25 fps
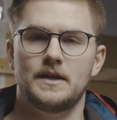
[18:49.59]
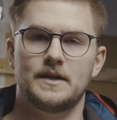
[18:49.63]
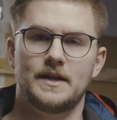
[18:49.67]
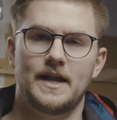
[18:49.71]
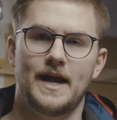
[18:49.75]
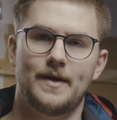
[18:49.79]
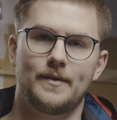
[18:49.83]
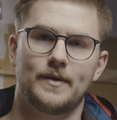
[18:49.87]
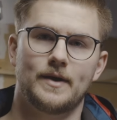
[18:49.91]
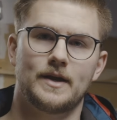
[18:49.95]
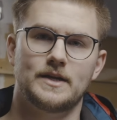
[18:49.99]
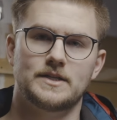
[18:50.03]

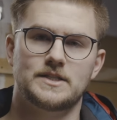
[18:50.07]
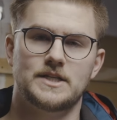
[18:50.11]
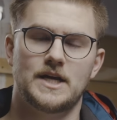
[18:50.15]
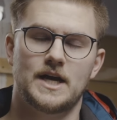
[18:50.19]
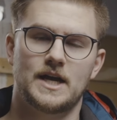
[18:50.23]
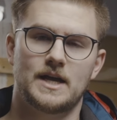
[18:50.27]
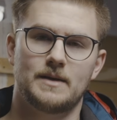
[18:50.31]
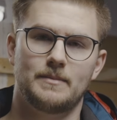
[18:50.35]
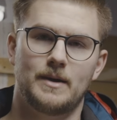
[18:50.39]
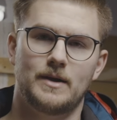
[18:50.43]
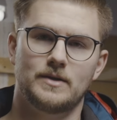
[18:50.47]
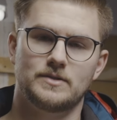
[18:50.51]
Now we're going to
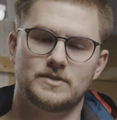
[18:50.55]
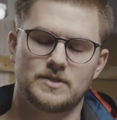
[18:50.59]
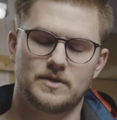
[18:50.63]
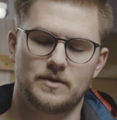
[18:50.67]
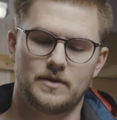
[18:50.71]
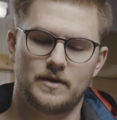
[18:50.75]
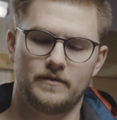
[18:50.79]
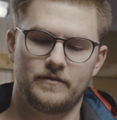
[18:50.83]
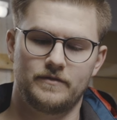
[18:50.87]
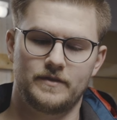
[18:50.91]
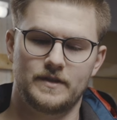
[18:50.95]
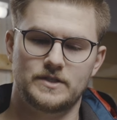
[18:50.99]
talk about
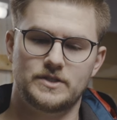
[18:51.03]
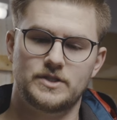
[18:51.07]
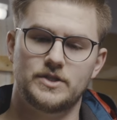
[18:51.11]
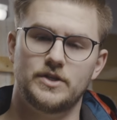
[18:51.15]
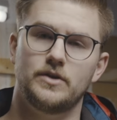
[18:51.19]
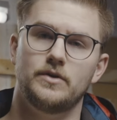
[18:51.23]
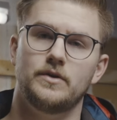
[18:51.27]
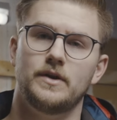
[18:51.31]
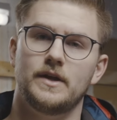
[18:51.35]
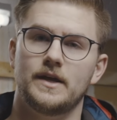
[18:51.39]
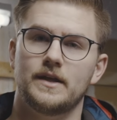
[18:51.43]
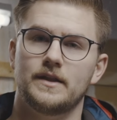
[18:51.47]
sort of the
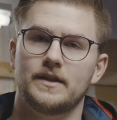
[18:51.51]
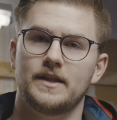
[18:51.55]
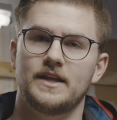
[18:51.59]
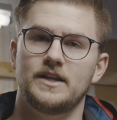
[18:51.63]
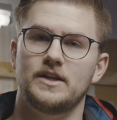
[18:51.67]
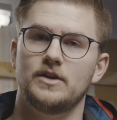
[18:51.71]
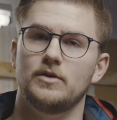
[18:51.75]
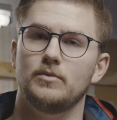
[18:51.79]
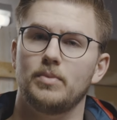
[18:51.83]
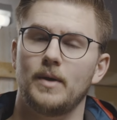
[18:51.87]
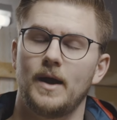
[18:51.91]
tuning that you